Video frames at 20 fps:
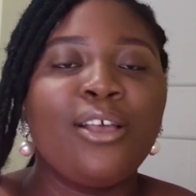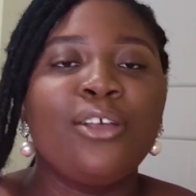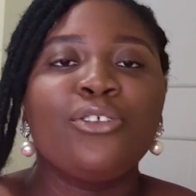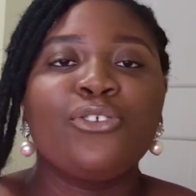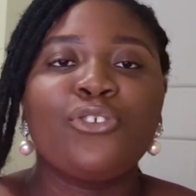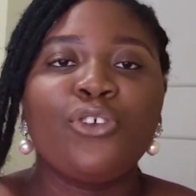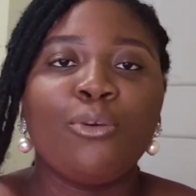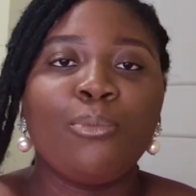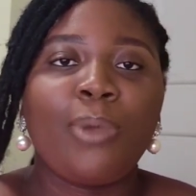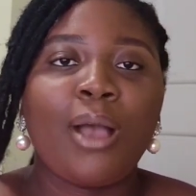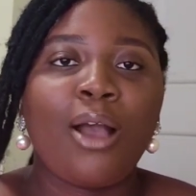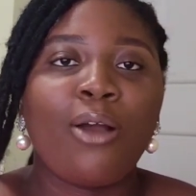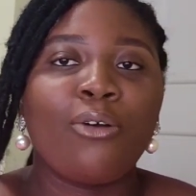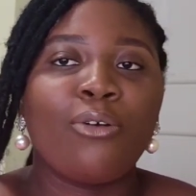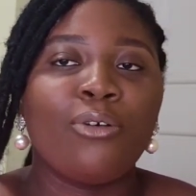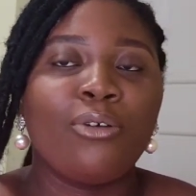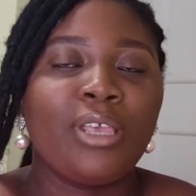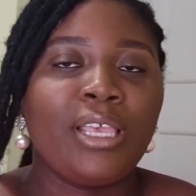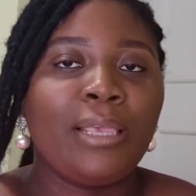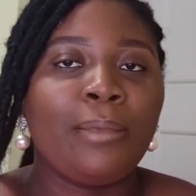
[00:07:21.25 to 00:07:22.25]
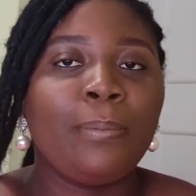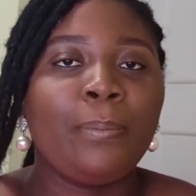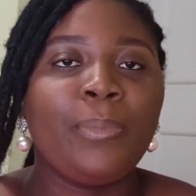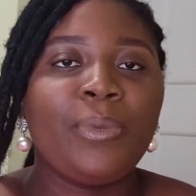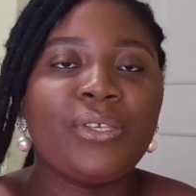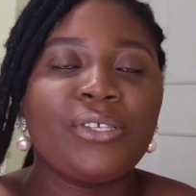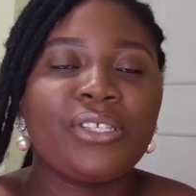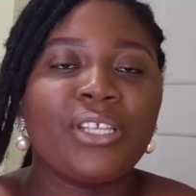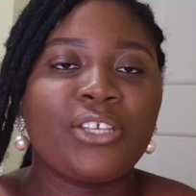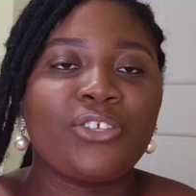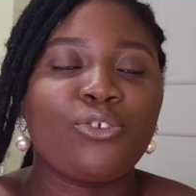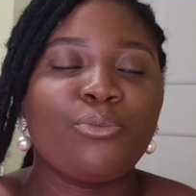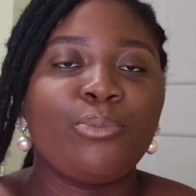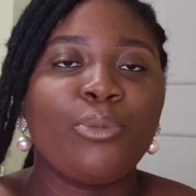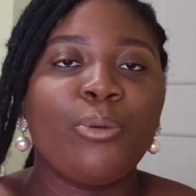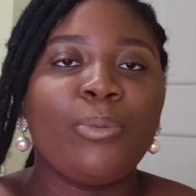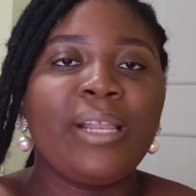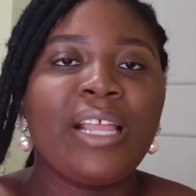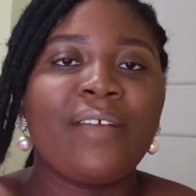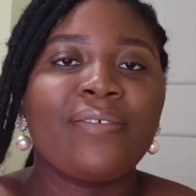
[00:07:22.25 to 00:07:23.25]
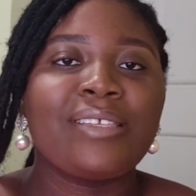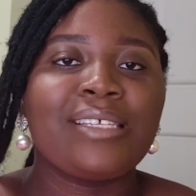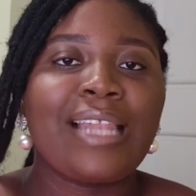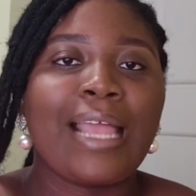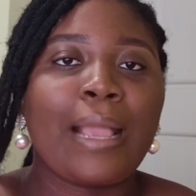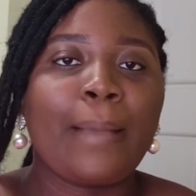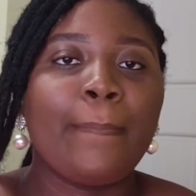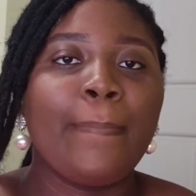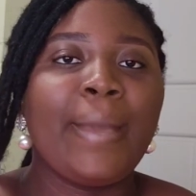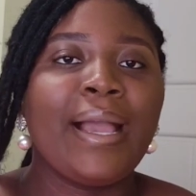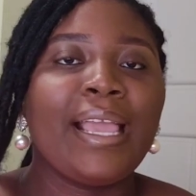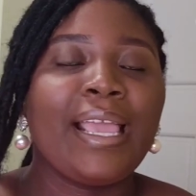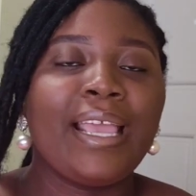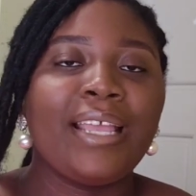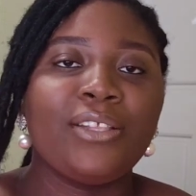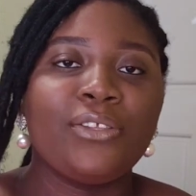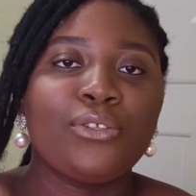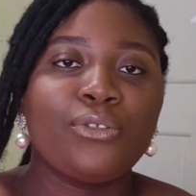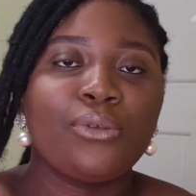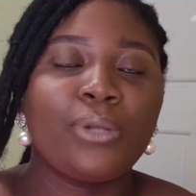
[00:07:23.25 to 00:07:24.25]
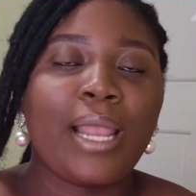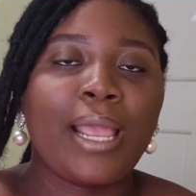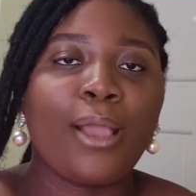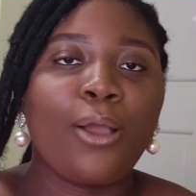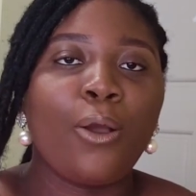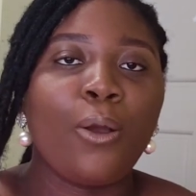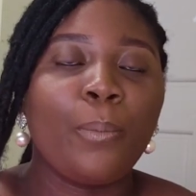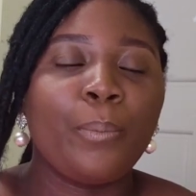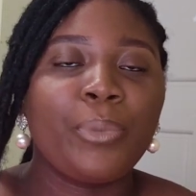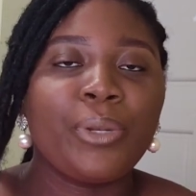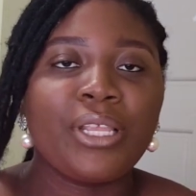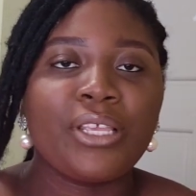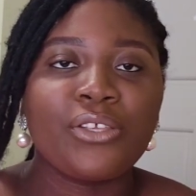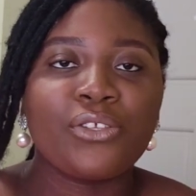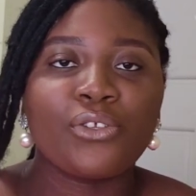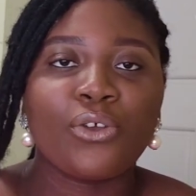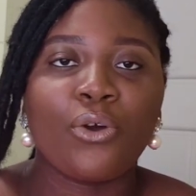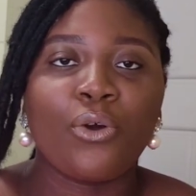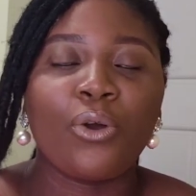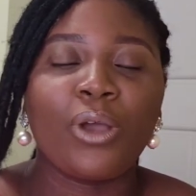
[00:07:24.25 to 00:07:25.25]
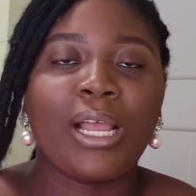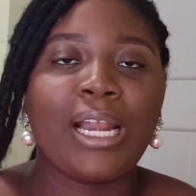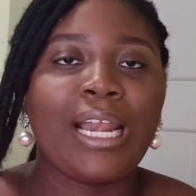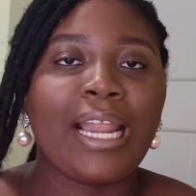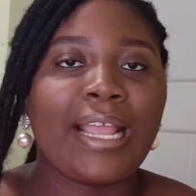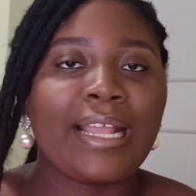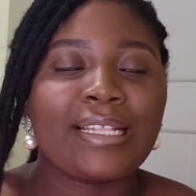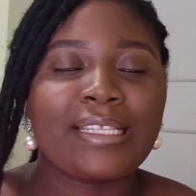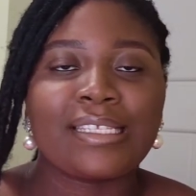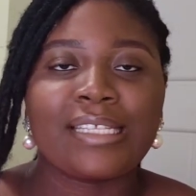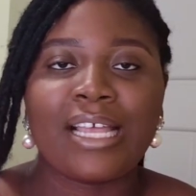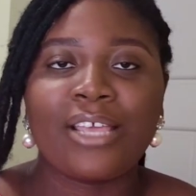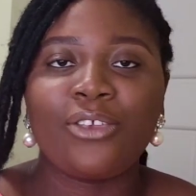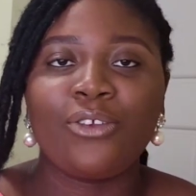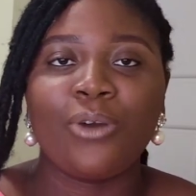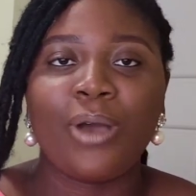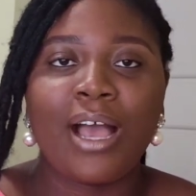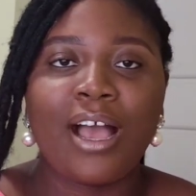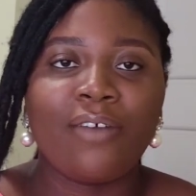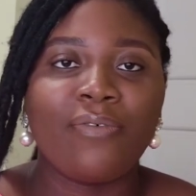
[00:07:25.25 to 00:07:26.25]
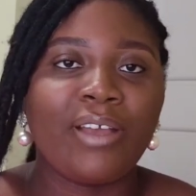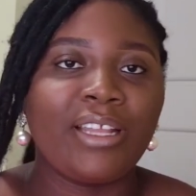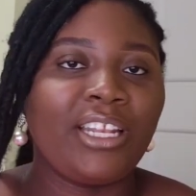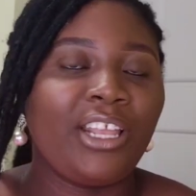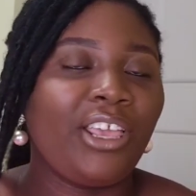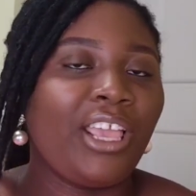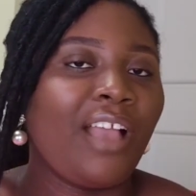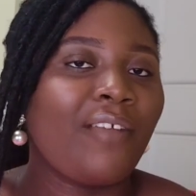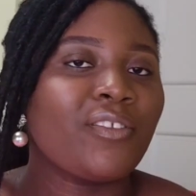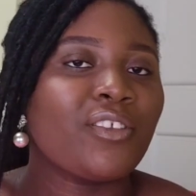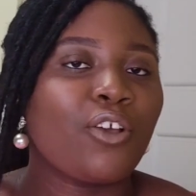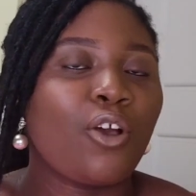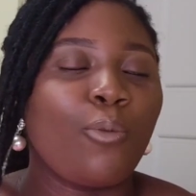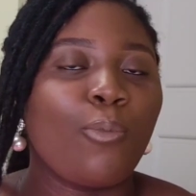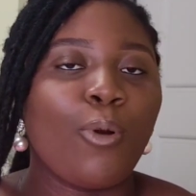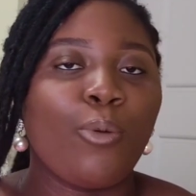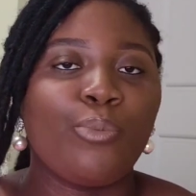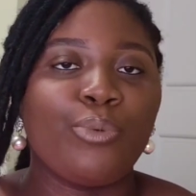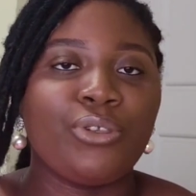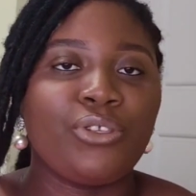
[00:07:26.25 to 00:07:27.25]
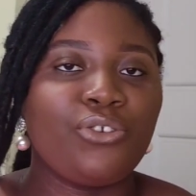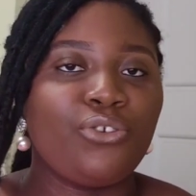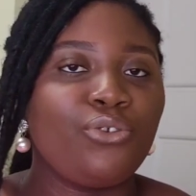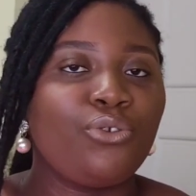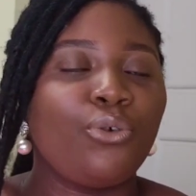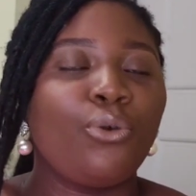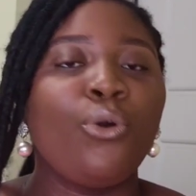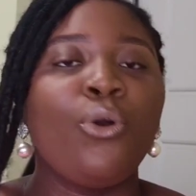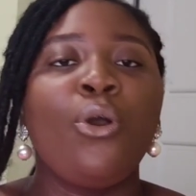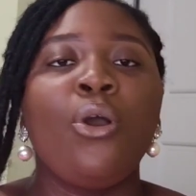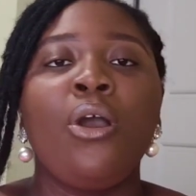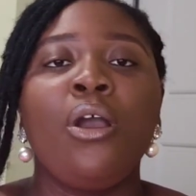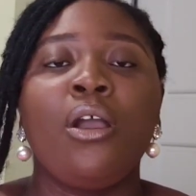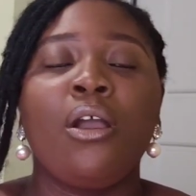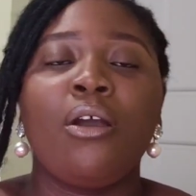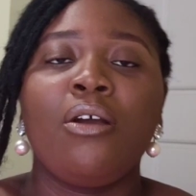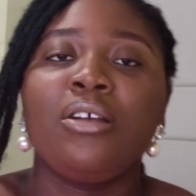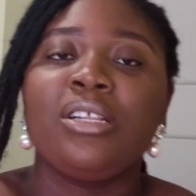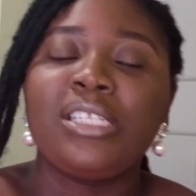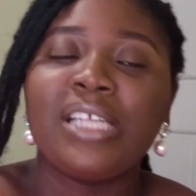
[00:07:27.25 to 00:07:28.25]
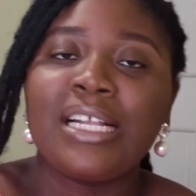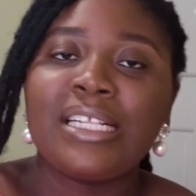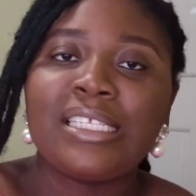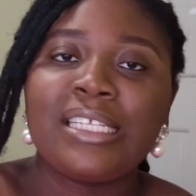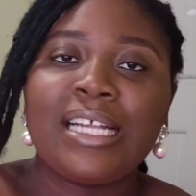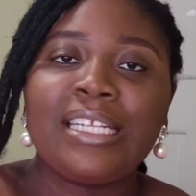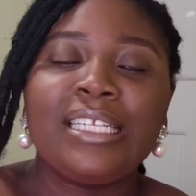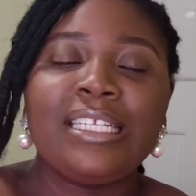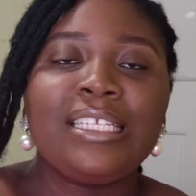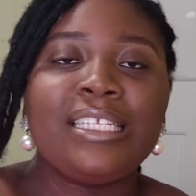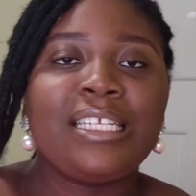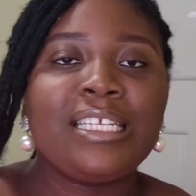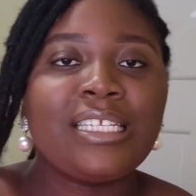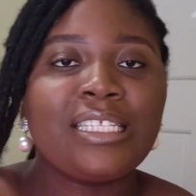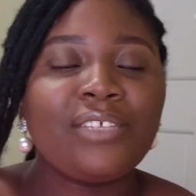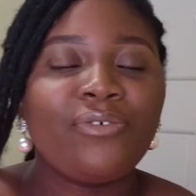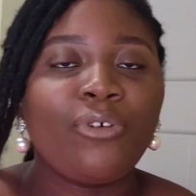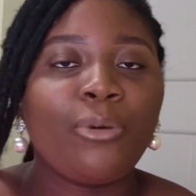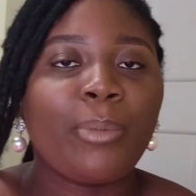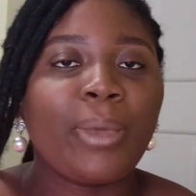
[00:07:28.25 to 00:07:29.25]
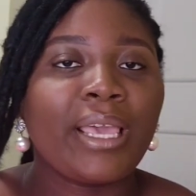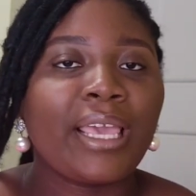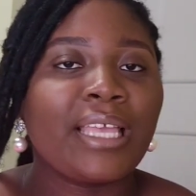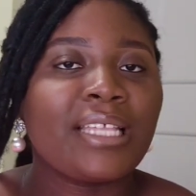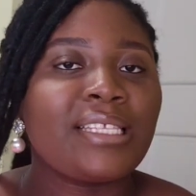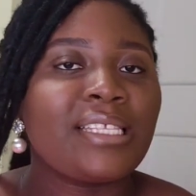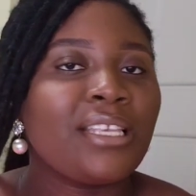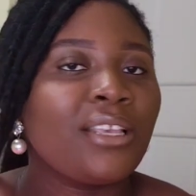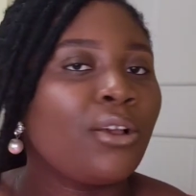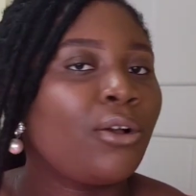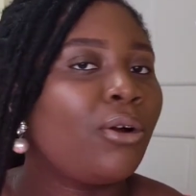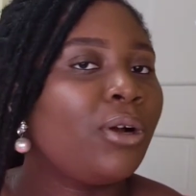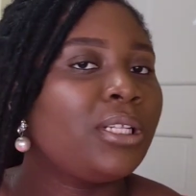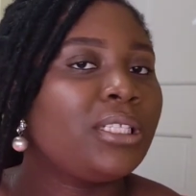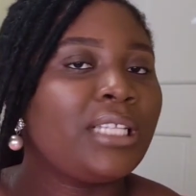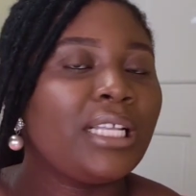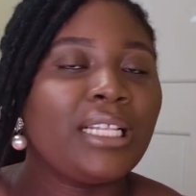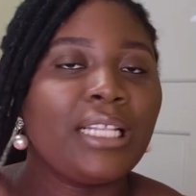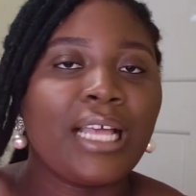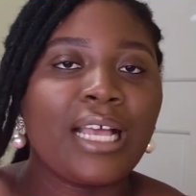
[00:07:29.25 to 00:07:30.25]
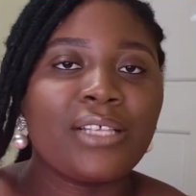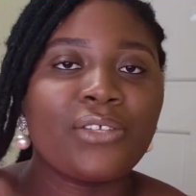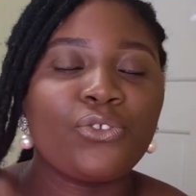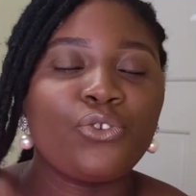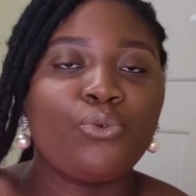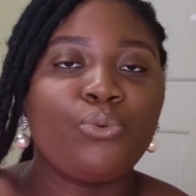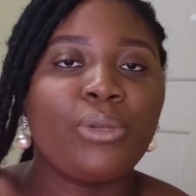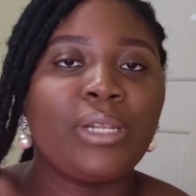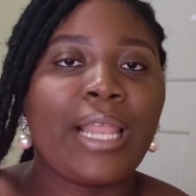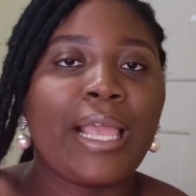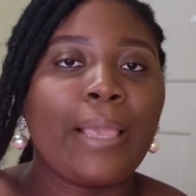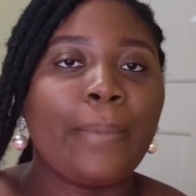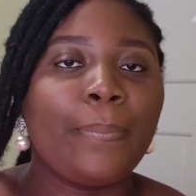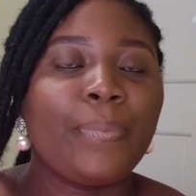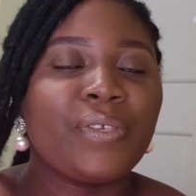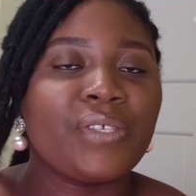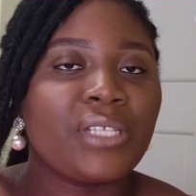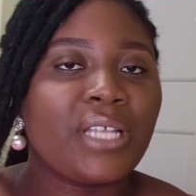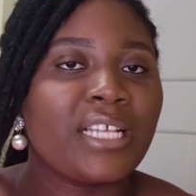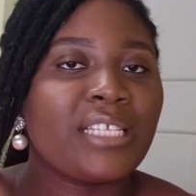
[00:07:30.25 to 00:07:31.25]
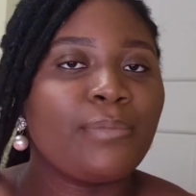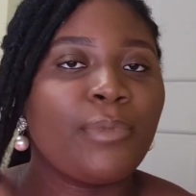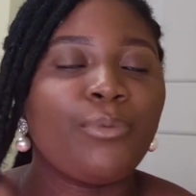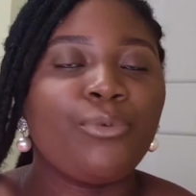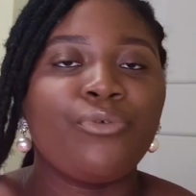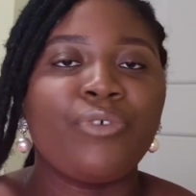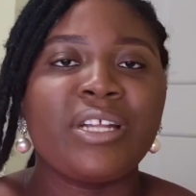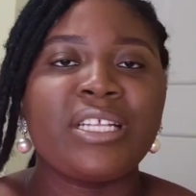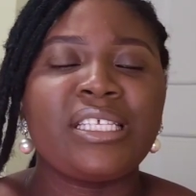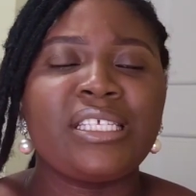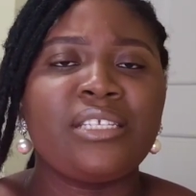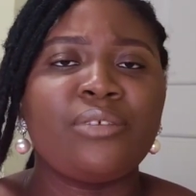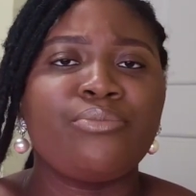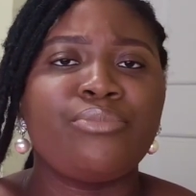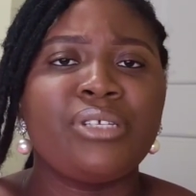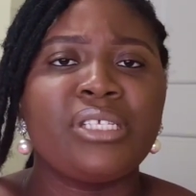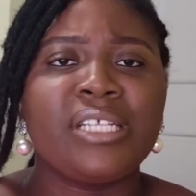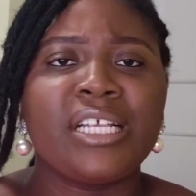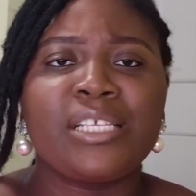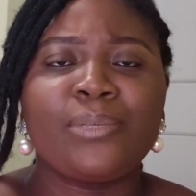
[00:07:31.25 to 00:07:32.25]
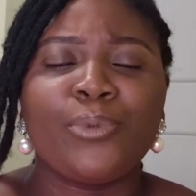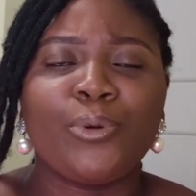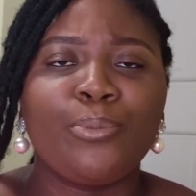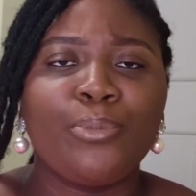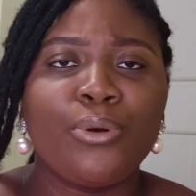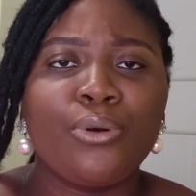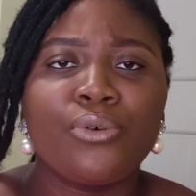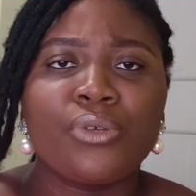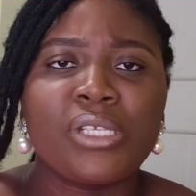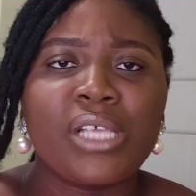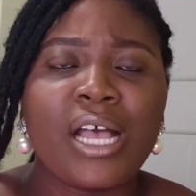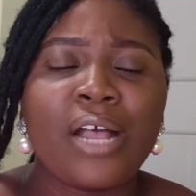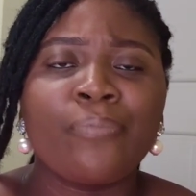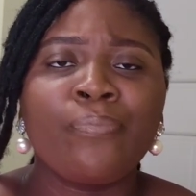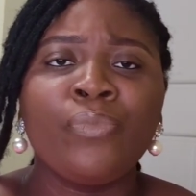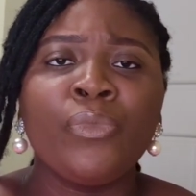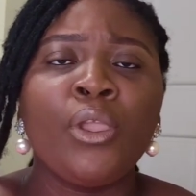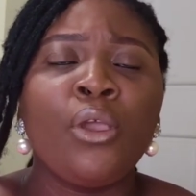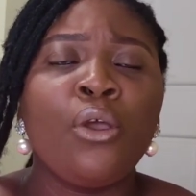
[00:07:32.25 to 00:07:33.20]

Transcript: Somehow in business you probably have to like market to like companies or clients that you have, and then you have to come up with, you know, content that they need for marketing, content that has to do with like business, maybe writing a business proposal,